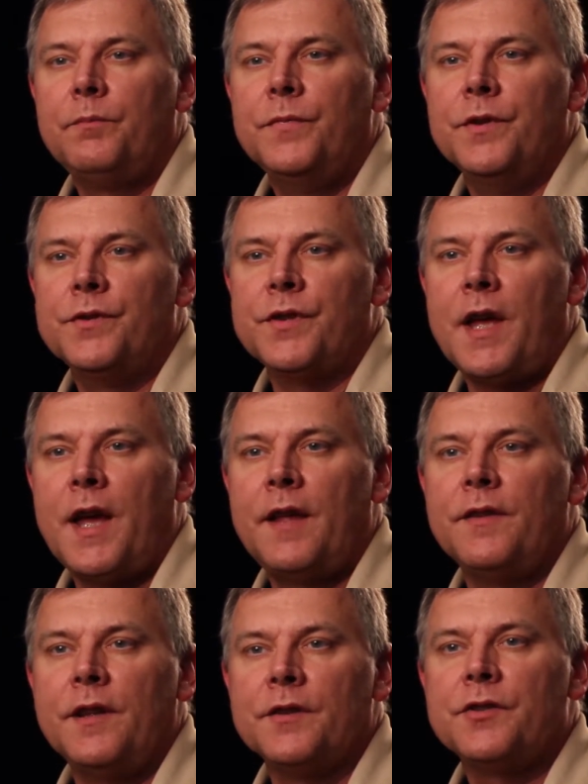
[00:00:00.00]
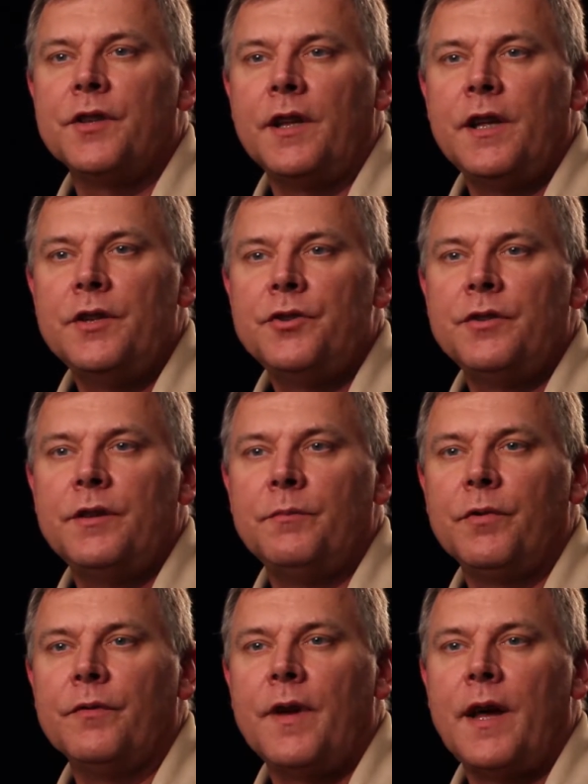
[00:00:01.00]
design the installation and
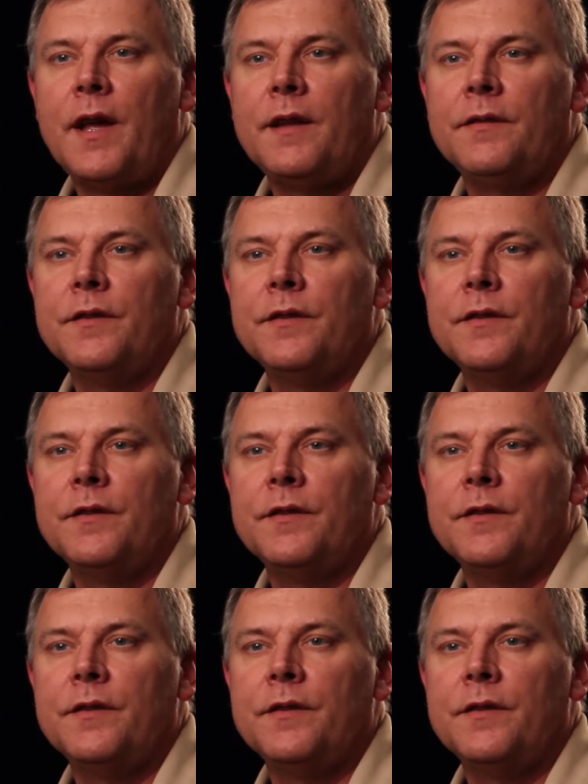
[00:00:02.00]
provide